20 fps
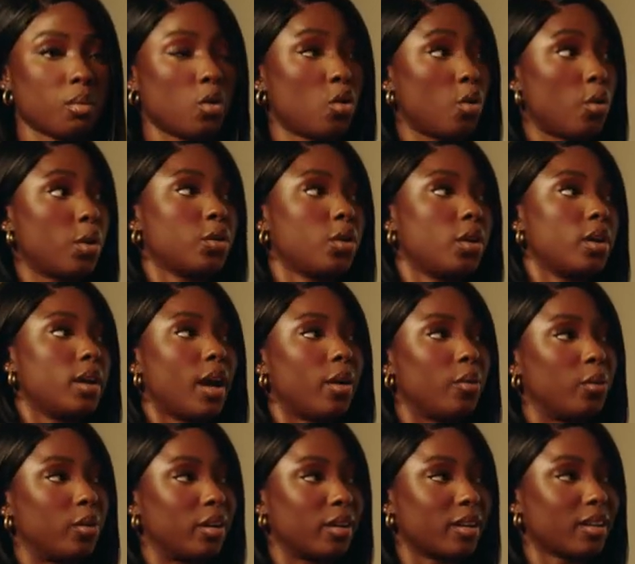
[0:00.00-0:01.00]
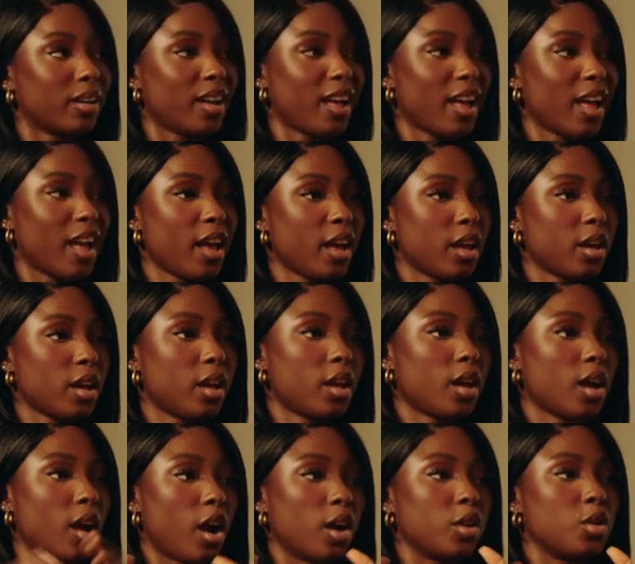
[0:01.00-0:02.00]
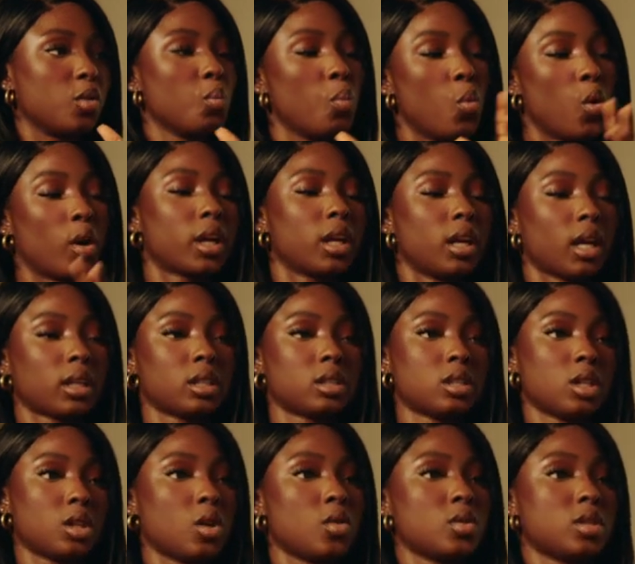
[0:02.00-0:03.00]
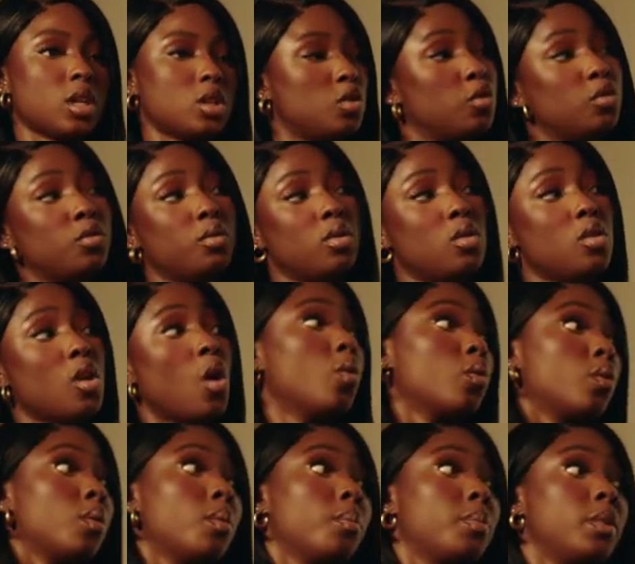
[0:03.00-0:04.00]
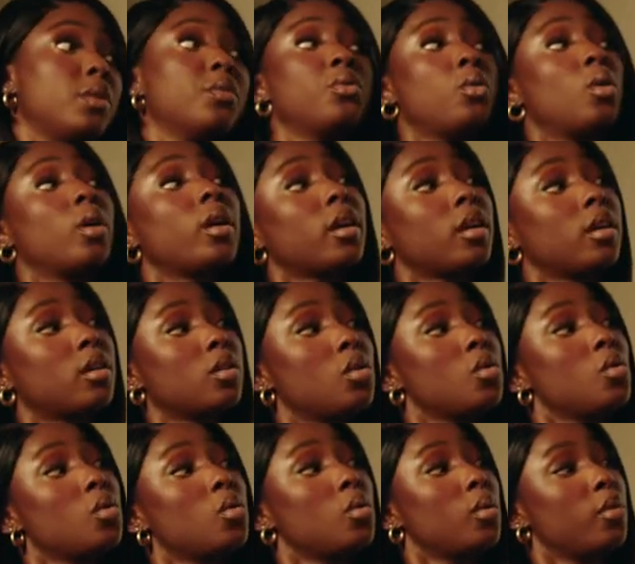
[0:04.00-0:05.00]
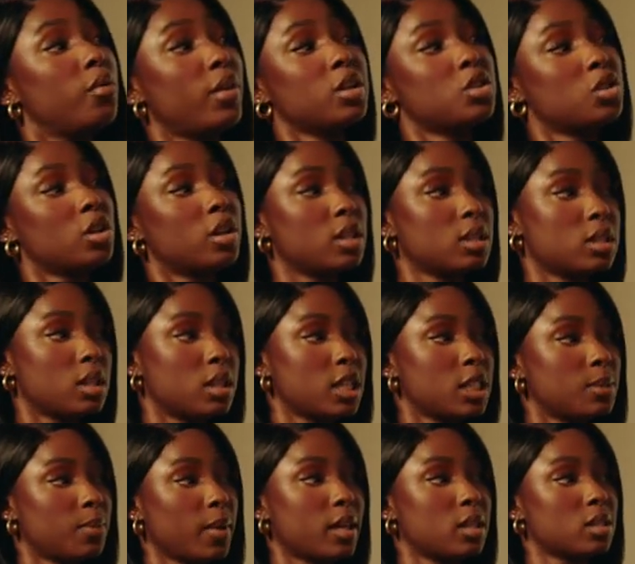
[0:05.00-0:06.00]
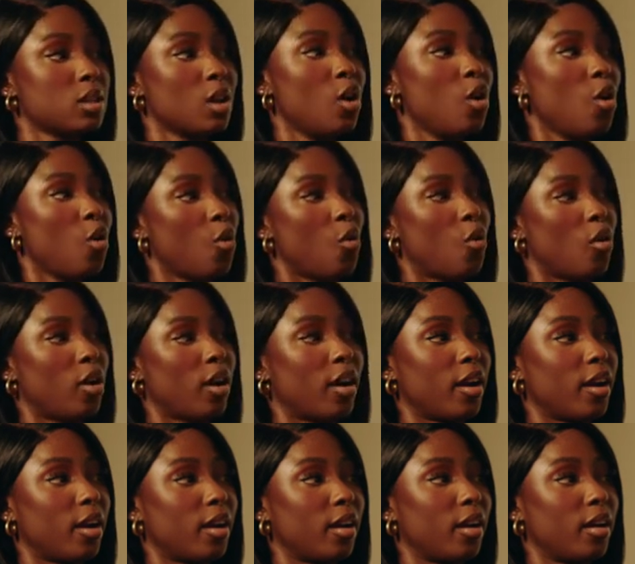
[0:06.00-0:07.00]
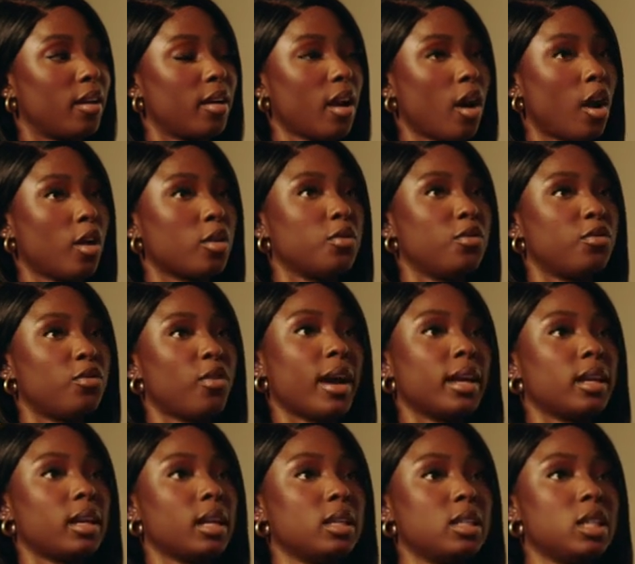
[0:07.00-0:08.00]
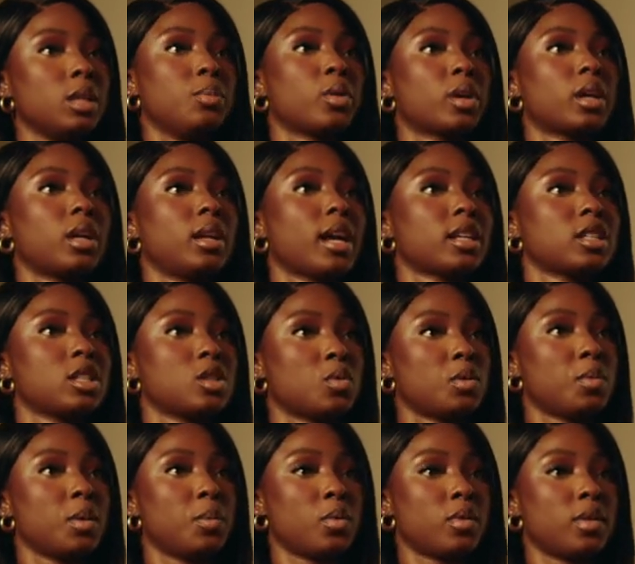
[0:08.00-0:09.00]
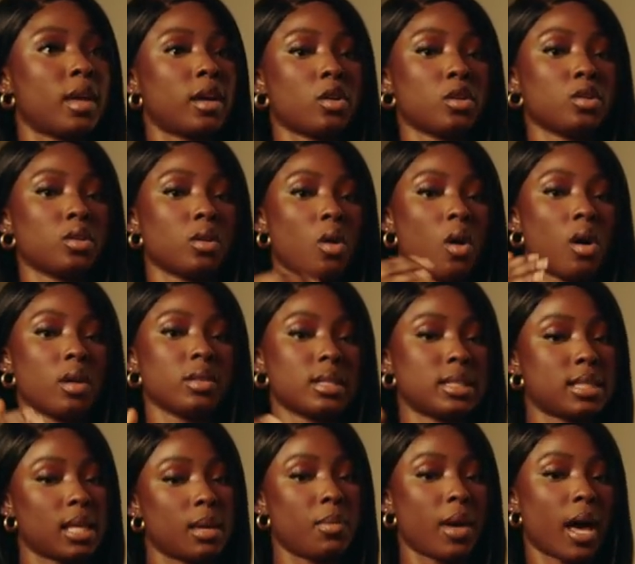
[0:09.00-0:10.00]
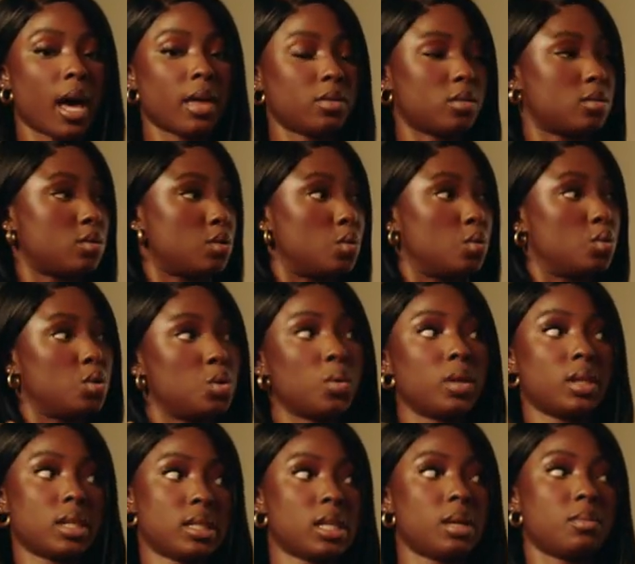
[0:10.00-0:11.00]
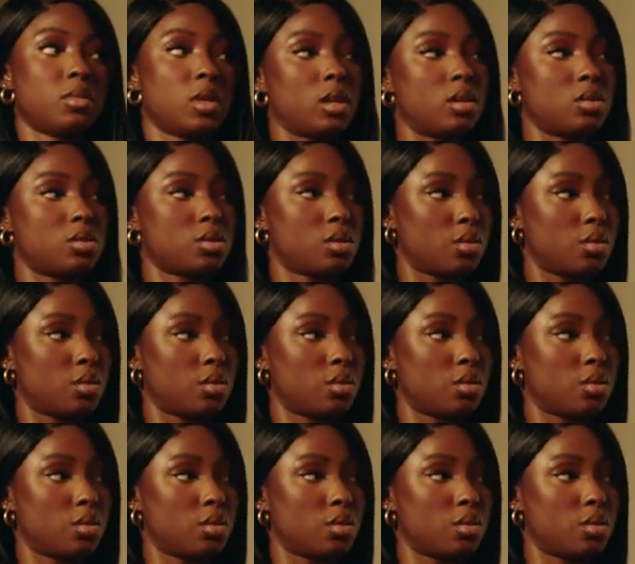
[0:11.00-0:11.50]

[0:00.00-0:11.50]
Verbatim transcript: growing your network, are you more connected to those that you've known before you ventured into this space, or are you finding deeper connections with people that are on the same path as you, doing the same thing as